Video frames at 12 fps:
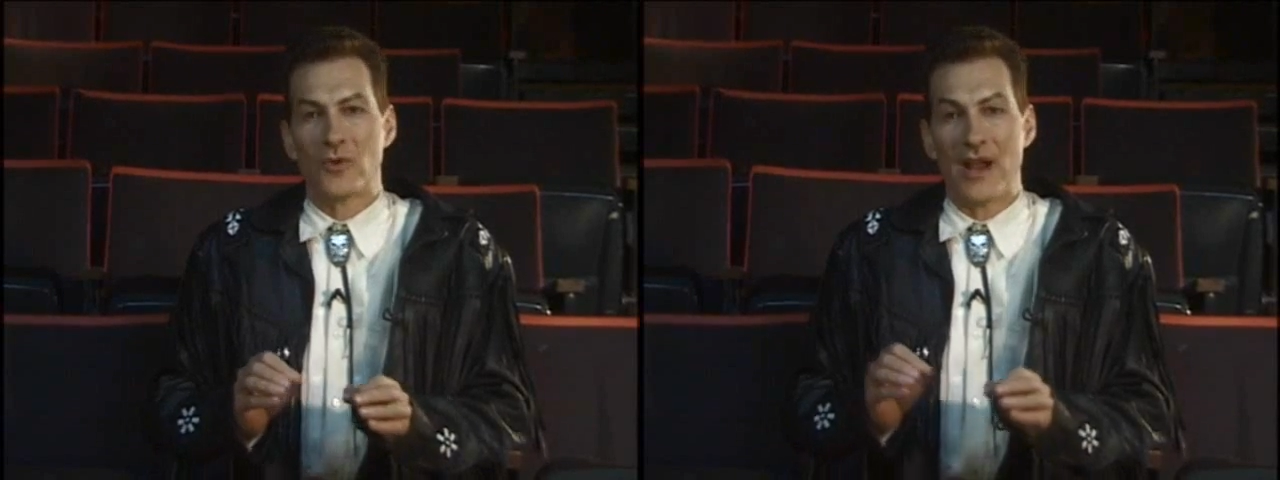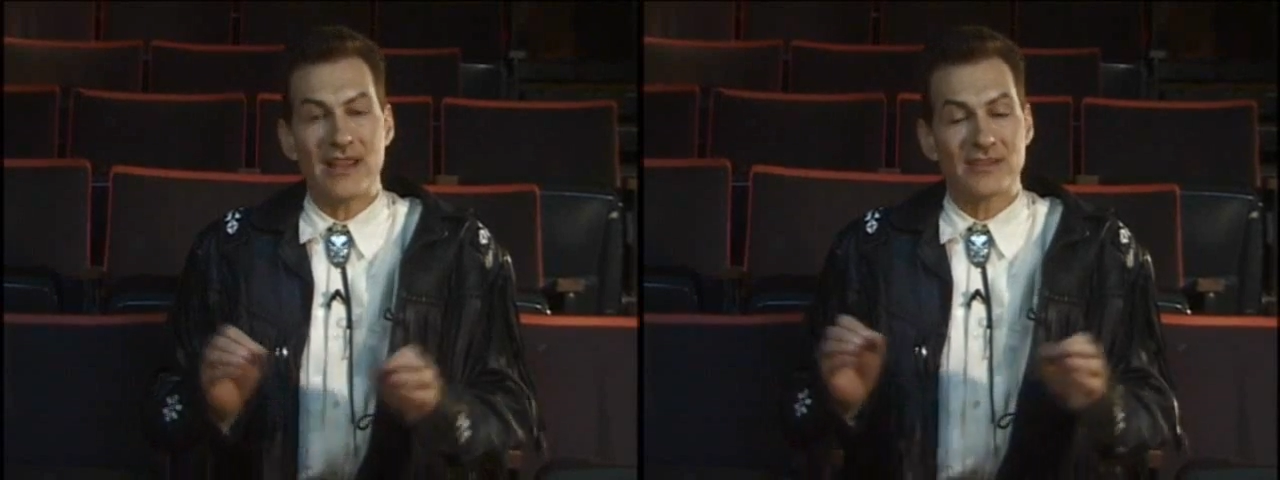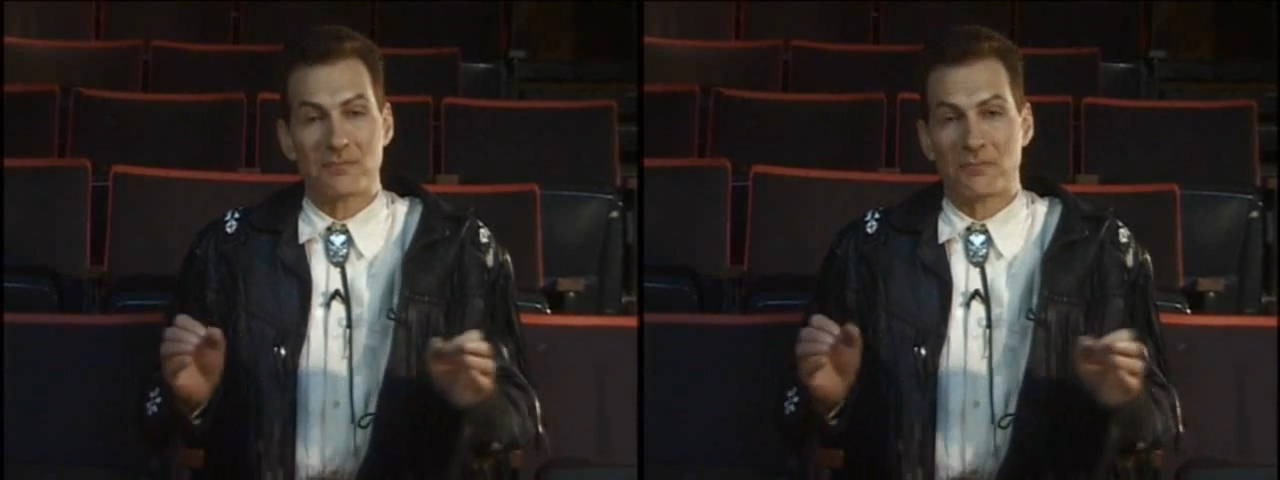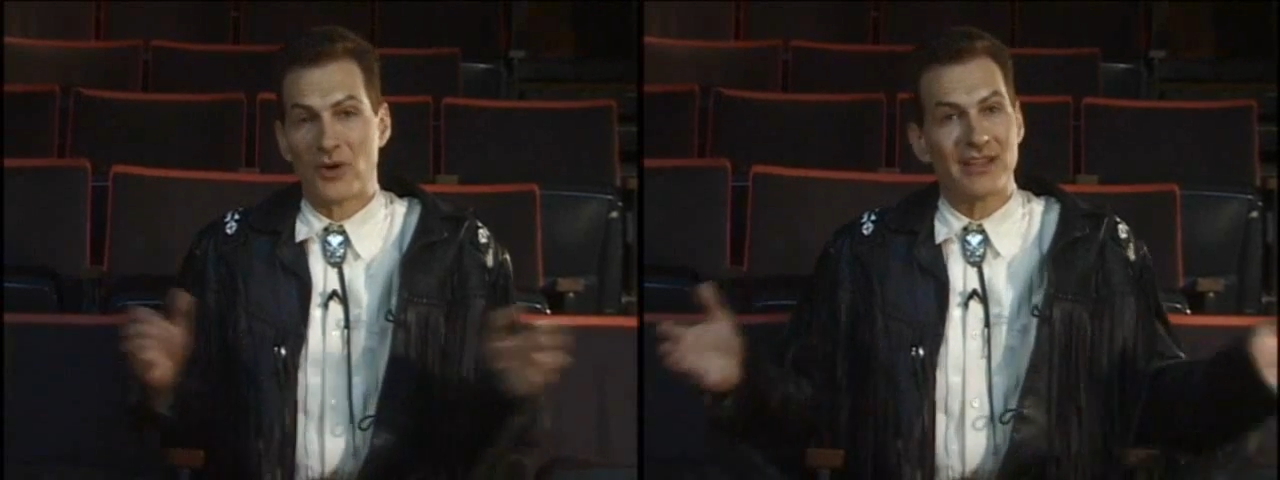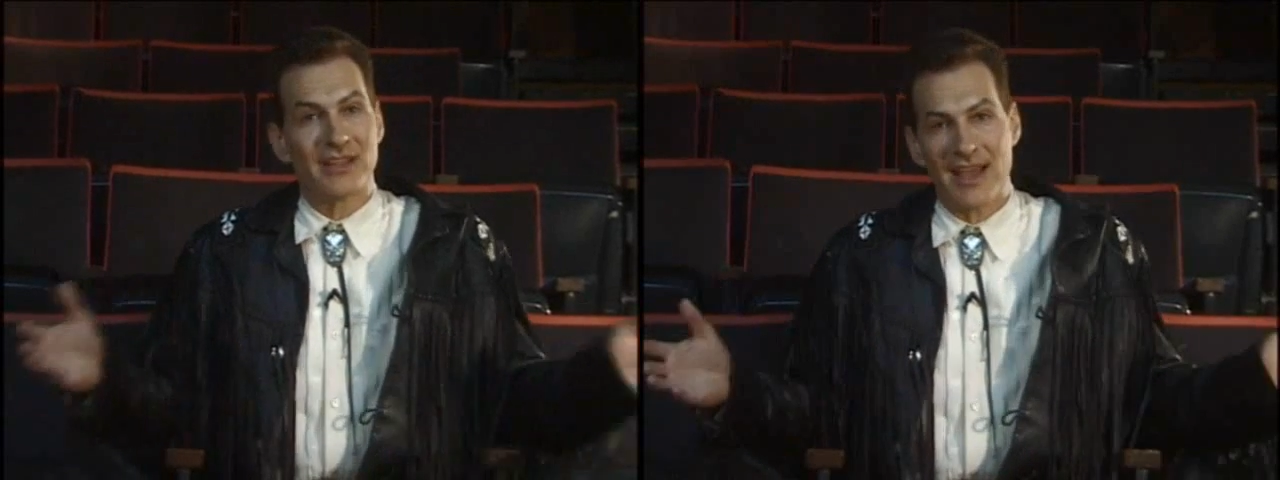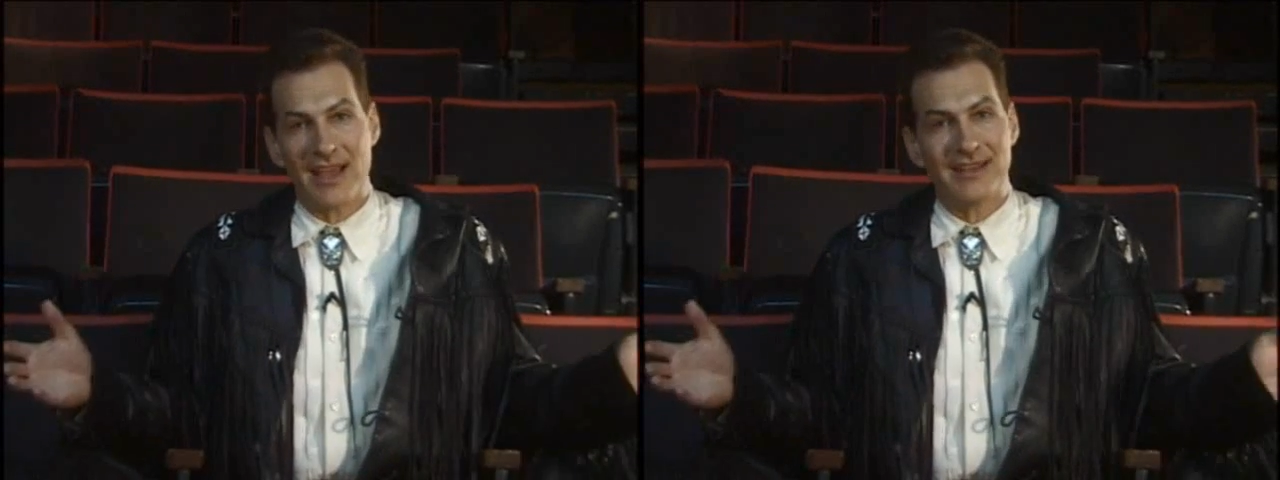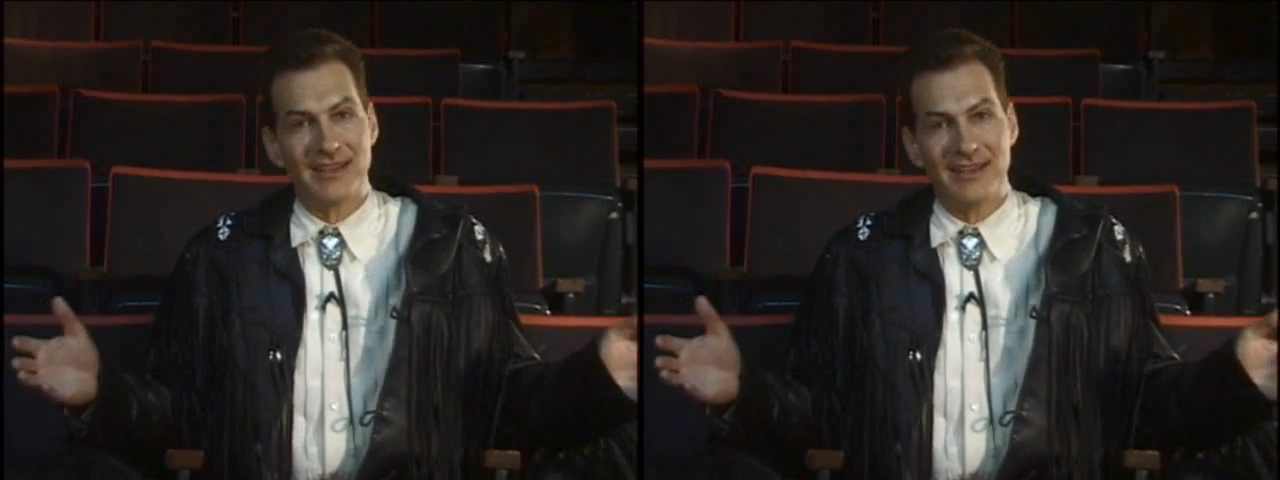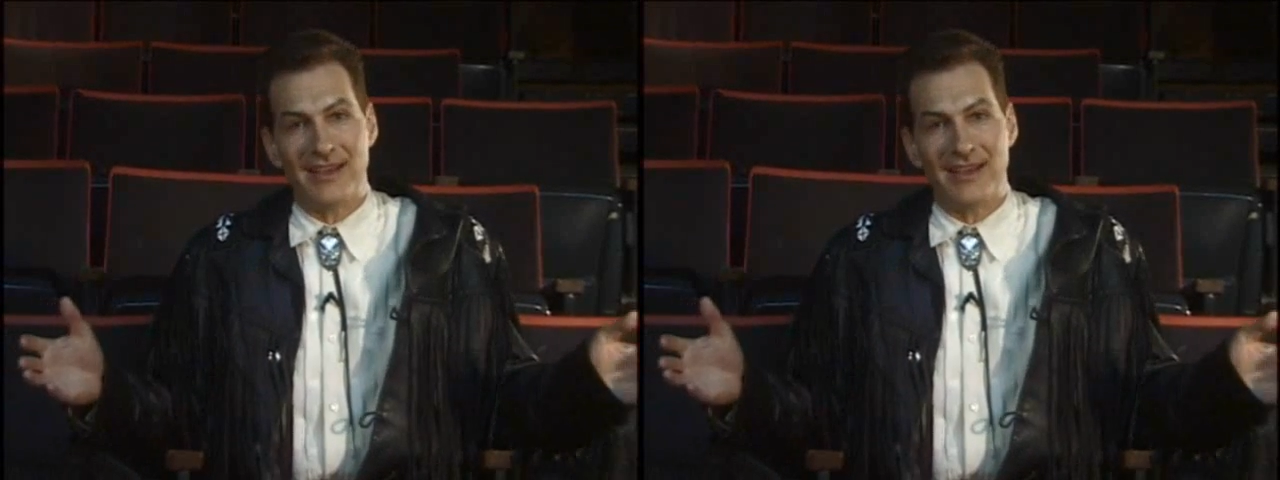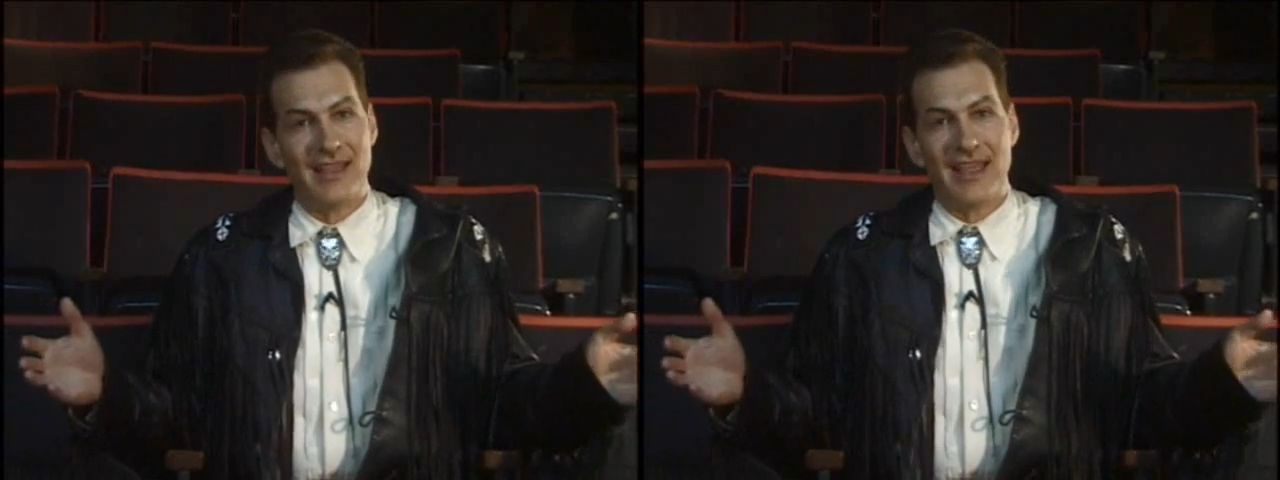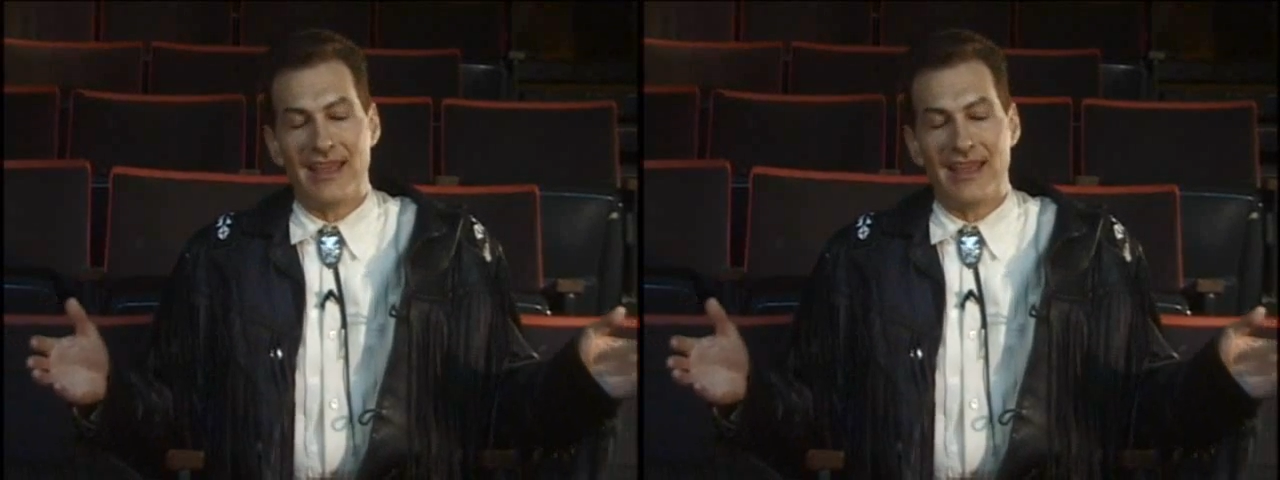Ray's brilliant idea,